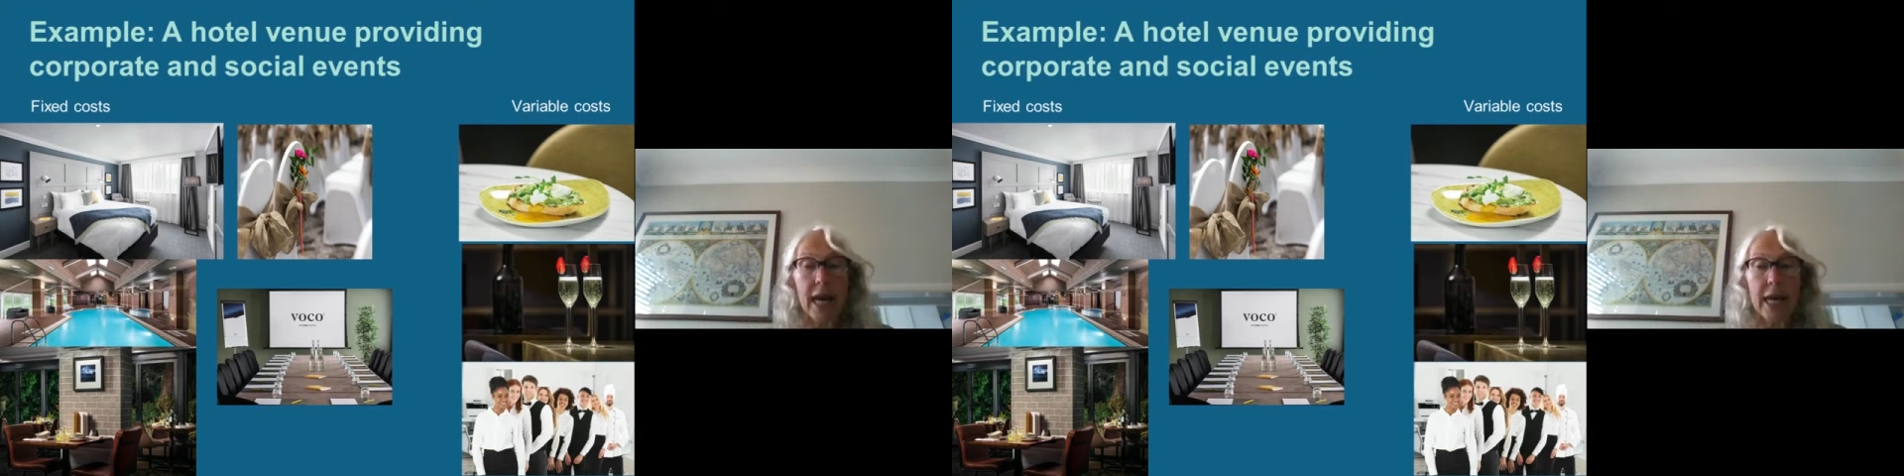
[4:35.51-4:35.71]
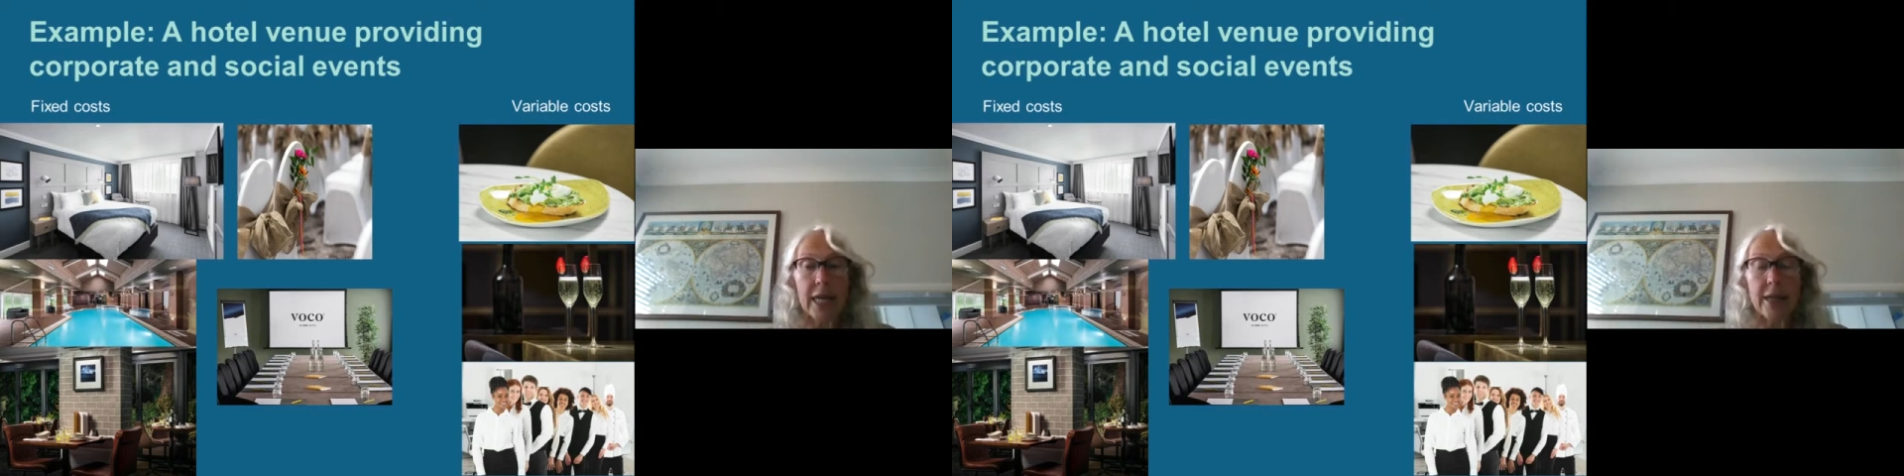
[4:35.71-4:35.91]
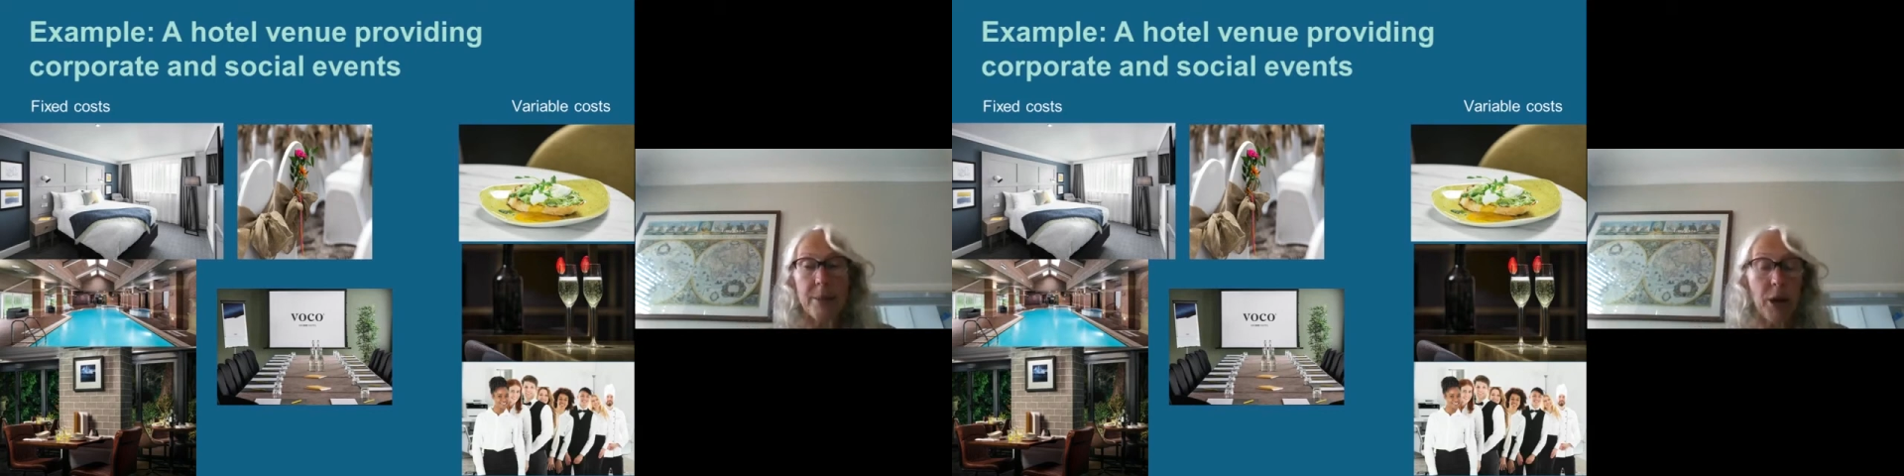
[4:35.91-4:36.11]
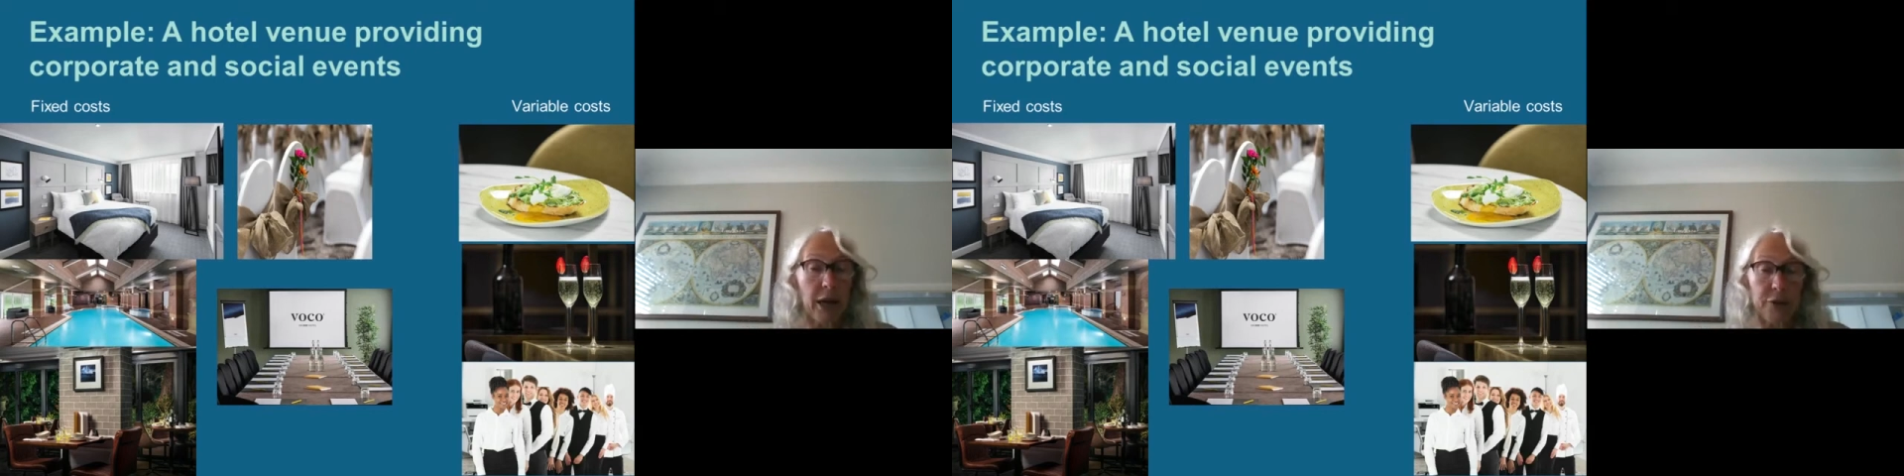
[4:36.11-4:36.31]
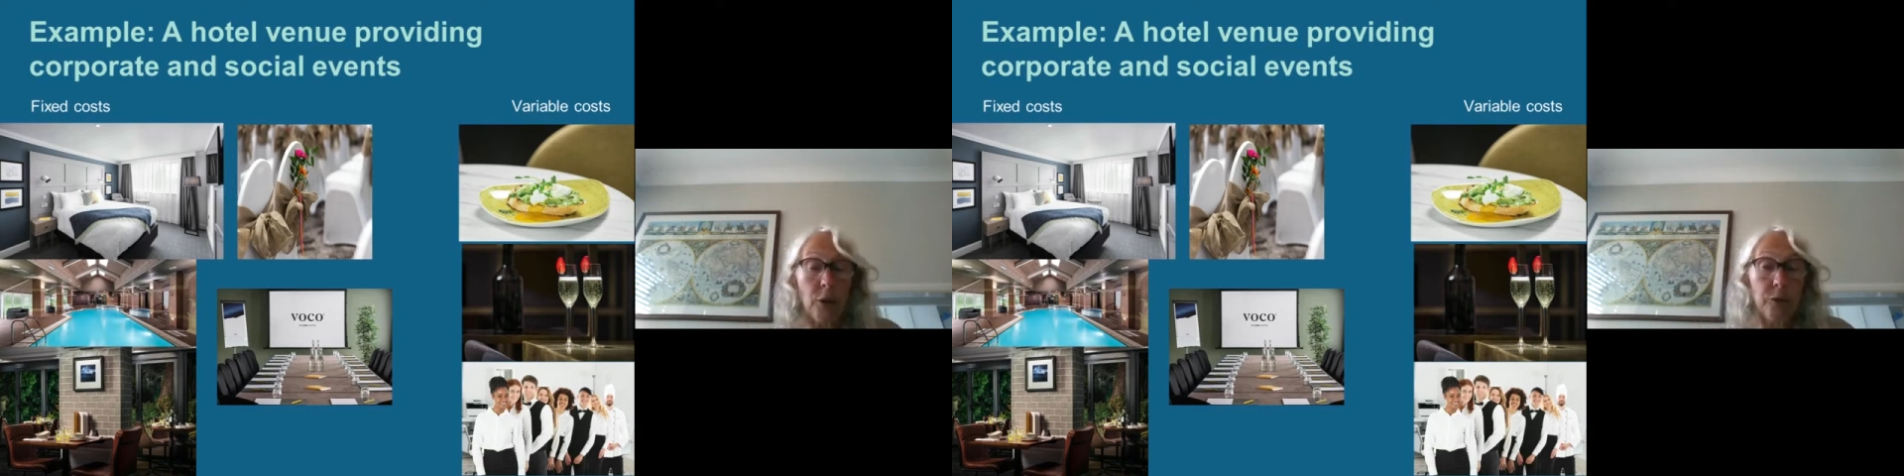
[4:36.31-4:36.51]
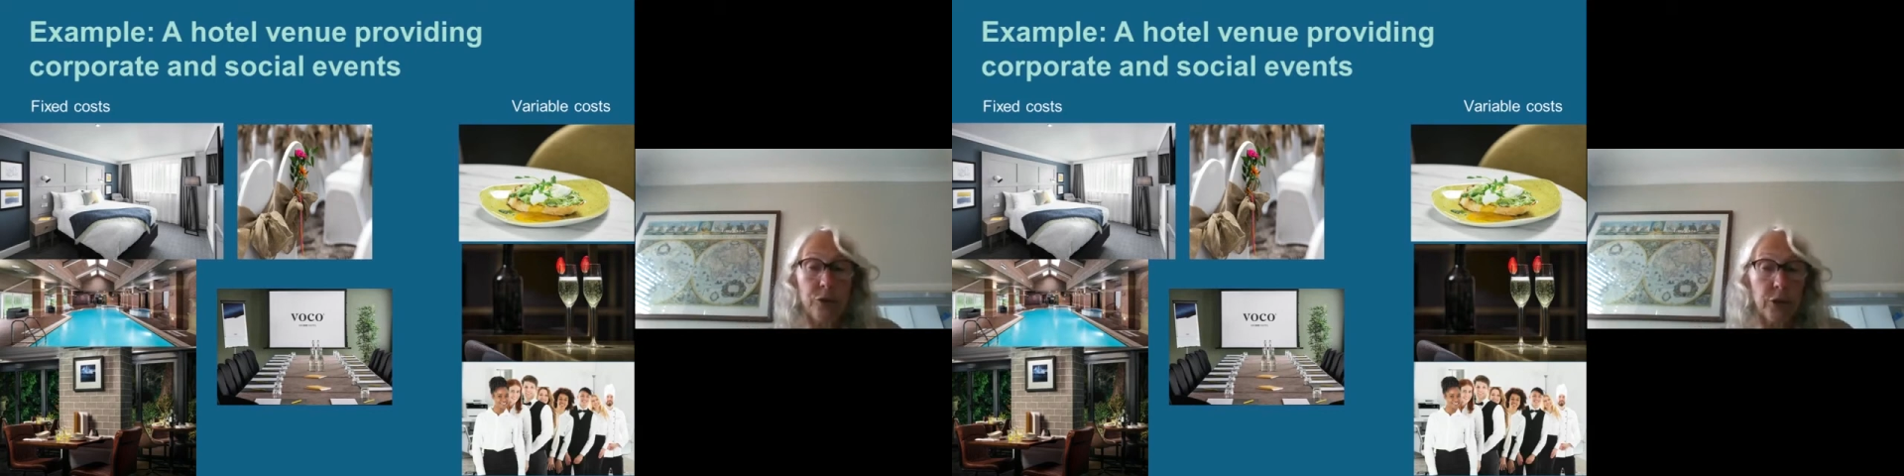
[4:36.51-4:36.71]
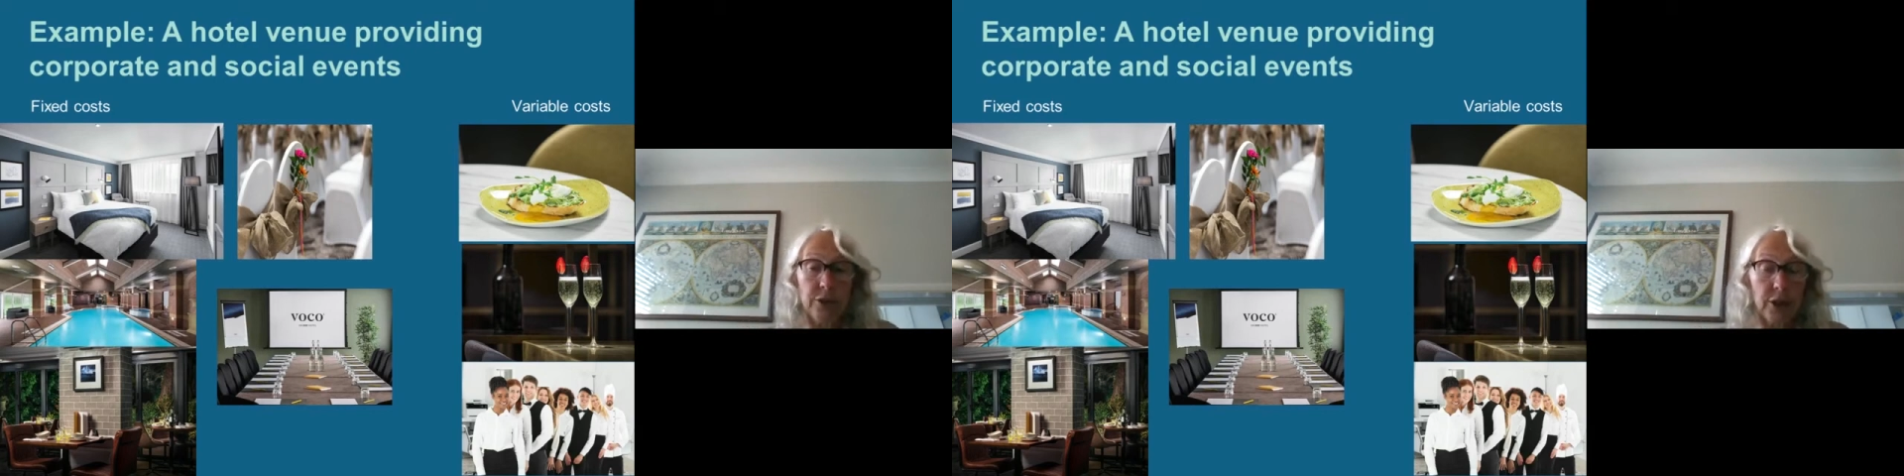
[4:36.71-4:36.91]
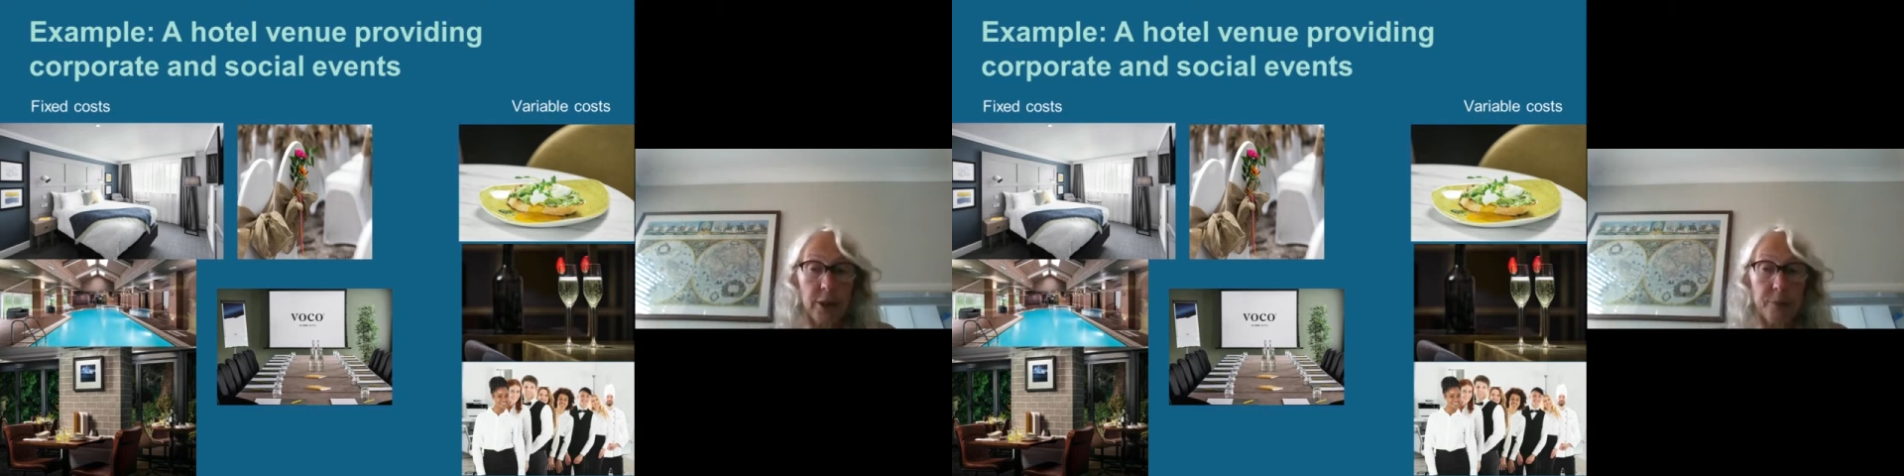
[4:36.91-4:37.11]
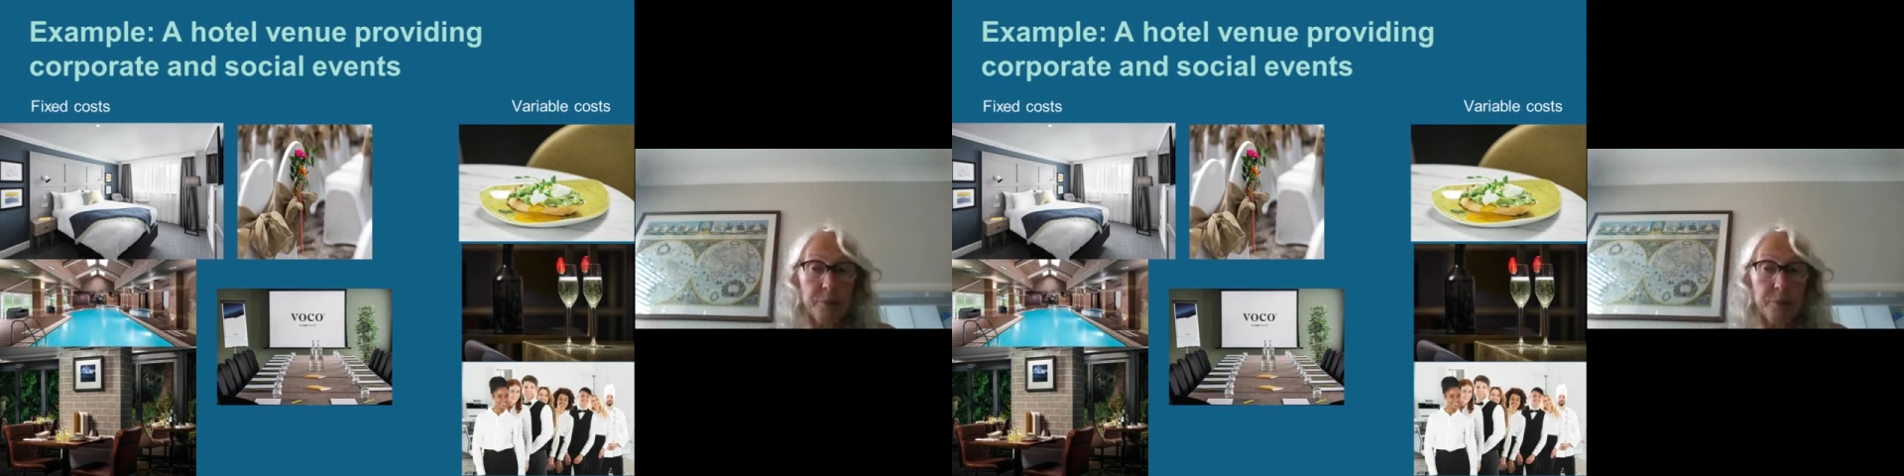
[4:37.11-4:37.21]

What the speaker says: and they might have conferencing